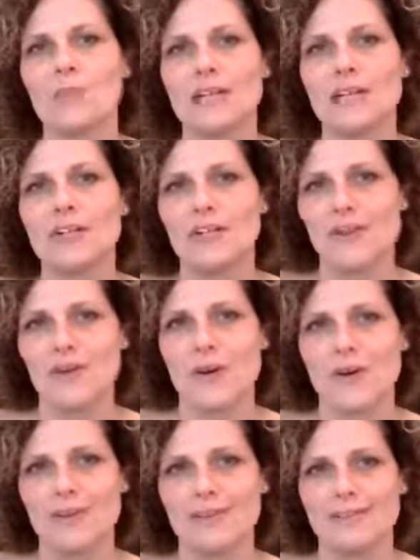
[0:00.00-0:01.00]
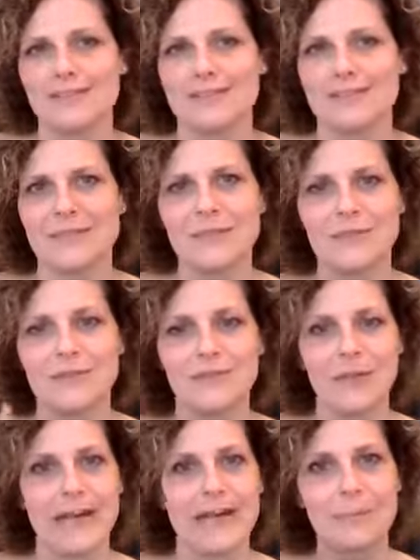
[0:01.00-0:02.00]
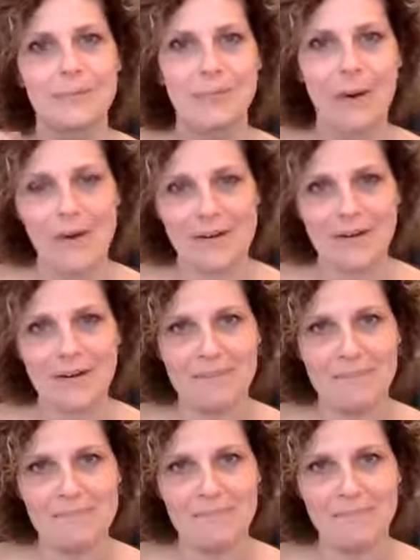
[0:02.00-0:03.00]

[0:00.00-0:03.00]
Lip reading: make sure to fight boredom,